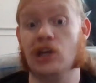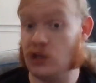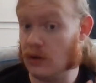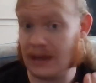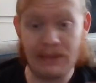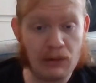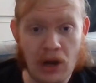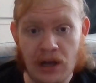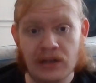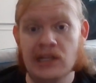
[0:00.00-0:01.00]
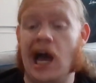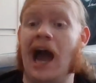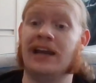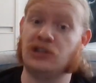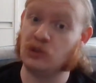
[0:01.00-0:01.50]
Don't get me wrong,
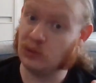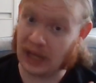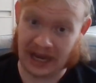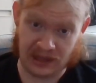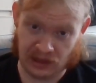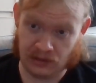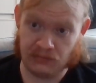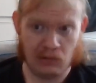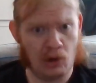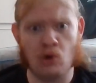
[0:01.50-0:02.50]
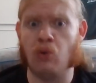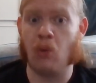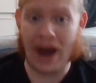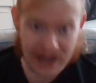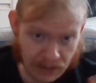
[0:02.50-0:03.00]
I do like them
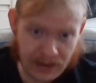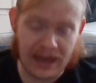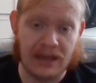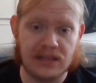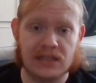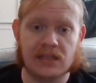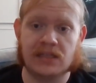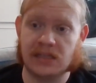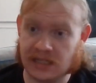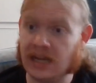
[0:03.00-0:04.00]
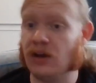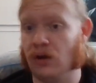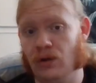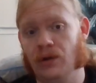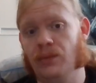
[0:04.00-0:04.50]
quite a bit
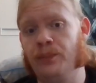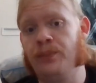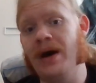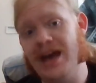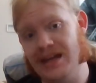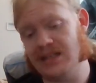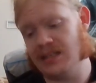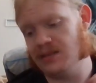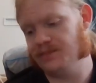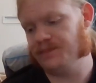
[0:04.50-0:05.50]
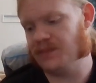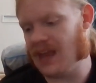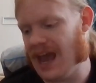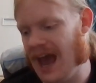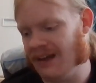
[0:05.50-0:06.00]
still, but
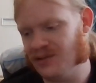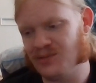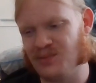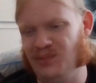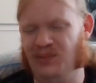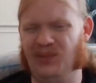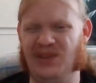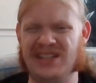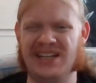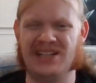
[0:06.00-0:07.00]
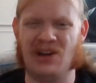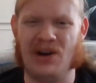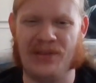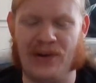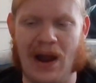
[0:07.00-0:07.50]
after listening to
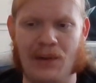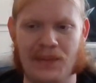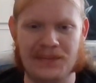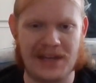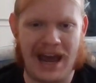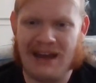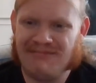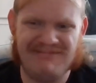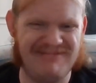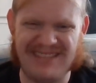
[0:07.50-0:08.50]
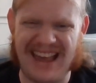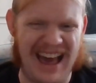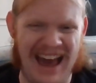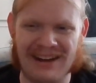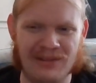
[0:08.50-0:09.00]
all their albums,
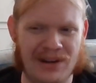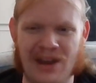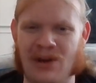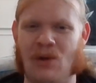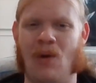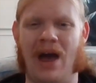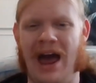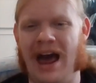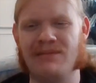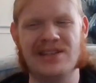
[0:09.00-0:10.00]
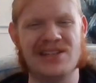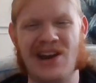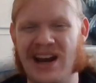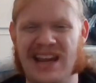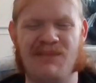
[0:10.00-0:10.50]
I don't know. I'm just
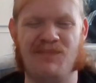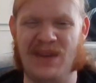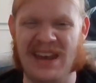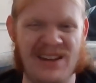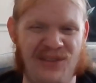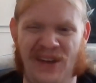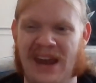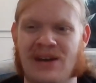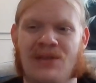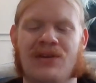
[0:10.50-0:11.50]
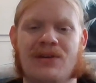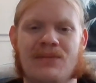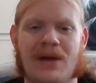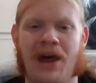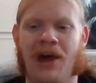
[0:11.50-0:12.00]
not a big fan of
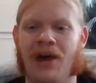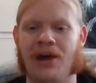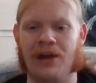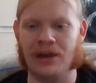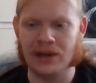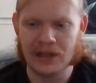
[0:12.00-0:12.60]
them.